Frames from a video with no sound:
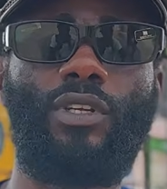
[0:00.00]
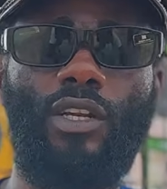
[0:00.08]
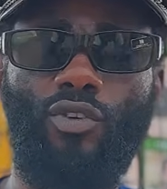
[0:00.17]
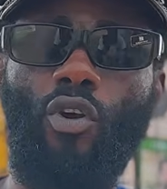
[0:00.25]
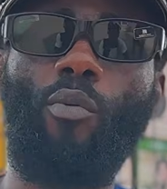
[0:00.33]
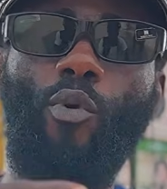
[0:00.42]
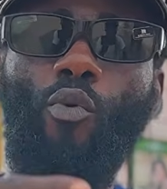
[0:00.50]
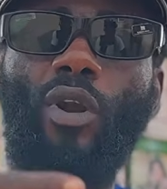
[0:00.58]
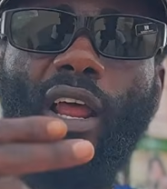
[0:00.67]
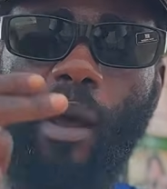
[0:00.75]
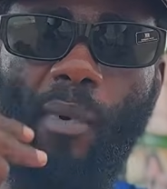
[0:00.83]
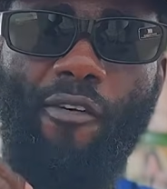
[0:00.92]
The trouble
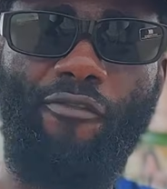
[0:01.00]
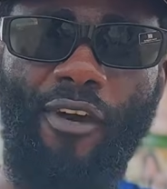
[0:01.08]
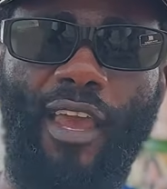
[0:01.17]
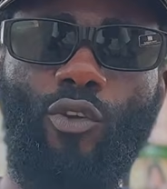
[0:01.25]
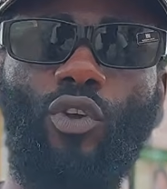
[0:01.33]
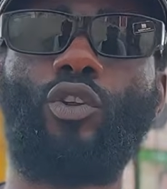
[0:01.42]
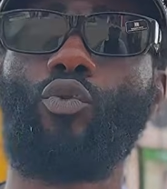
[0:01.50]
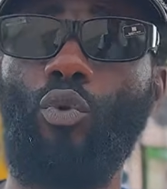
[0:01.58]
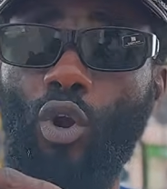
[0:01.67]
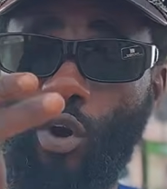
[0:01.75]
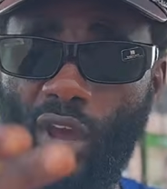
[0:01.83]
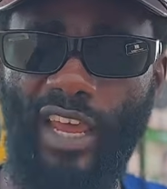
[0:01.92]
will come and find you. It
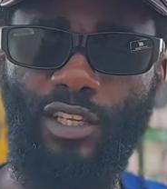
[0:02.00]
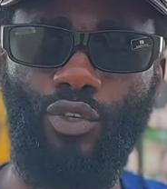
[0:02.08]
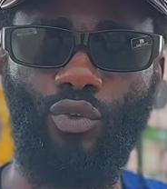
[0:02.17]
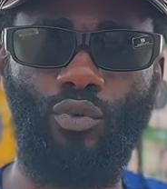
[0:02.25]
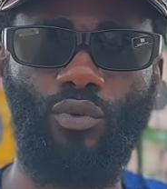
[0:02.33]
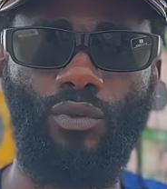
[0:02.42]
will locate you.